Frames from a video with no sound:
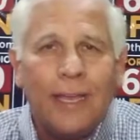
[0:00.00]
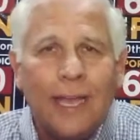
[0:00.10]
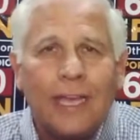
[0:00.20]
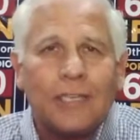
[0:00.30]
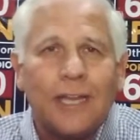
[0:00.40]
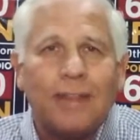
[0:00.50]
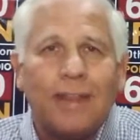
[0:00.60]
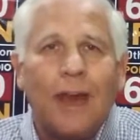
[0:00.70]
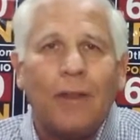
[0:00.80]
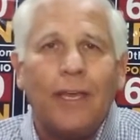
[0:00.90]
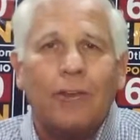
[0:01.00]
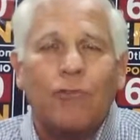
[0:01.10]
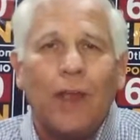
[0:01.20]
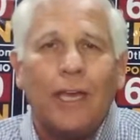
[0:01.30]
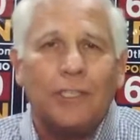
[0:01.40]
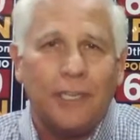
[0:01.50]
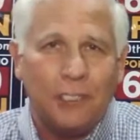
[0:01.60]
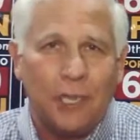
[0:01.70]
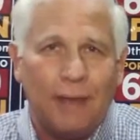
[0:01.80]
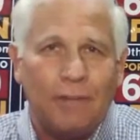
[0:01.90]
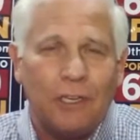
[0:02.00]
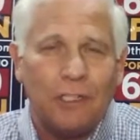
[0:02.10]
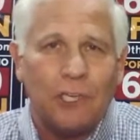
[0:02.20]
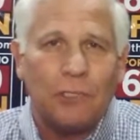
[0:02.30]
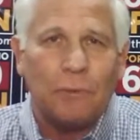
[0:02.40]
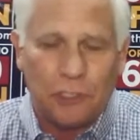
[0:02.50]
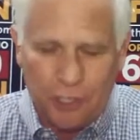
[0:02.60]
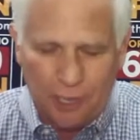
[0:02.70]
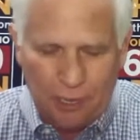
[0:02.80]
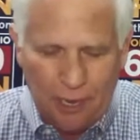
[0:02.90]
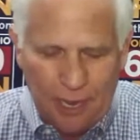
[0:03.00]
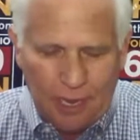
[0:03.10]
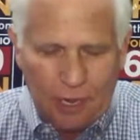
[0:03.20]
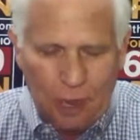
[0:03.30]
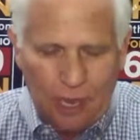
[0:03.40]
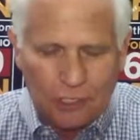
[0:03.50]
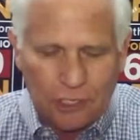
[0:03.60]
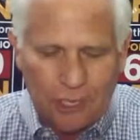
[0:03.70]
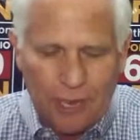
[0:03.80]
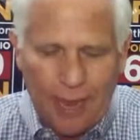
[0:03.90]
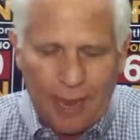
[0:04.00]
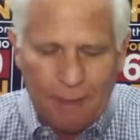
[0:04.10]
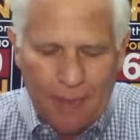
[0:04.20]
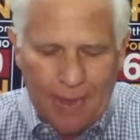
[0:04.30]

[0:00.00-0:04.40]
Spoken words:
Last night, they out-hit Tri-City's 11-6, but still lost the game.